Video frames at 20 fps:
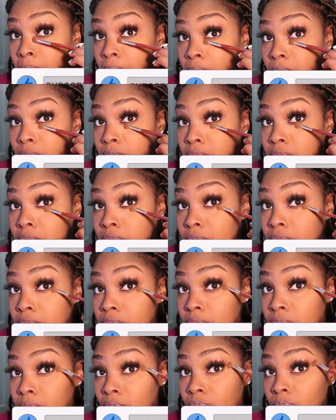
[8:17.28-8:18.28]
just
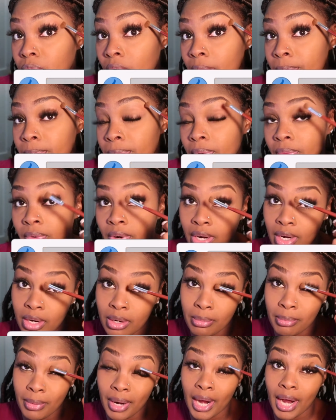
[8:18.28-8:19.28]
wipe
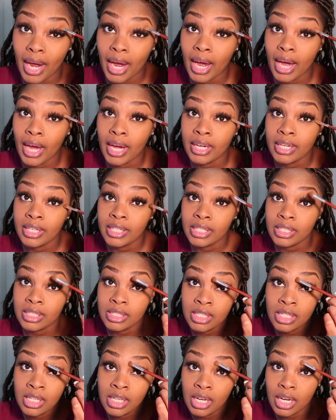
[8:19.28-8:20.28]
around my eyes,
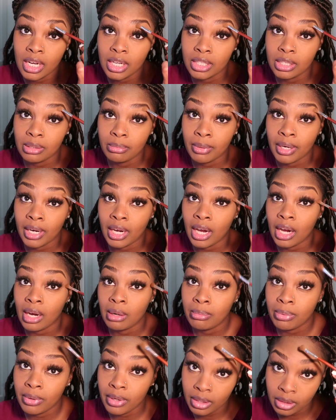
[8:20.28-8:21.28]
under my
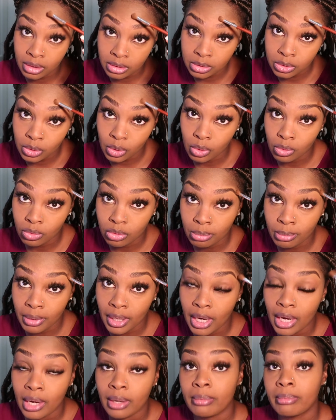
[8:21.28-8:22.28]
eyebrows, over
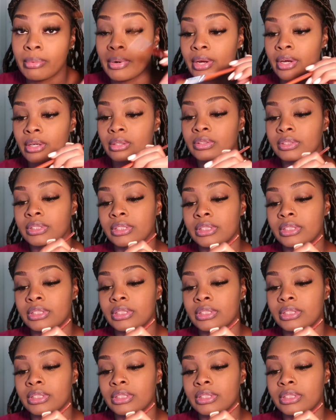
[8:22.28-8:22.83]
my eyebrows.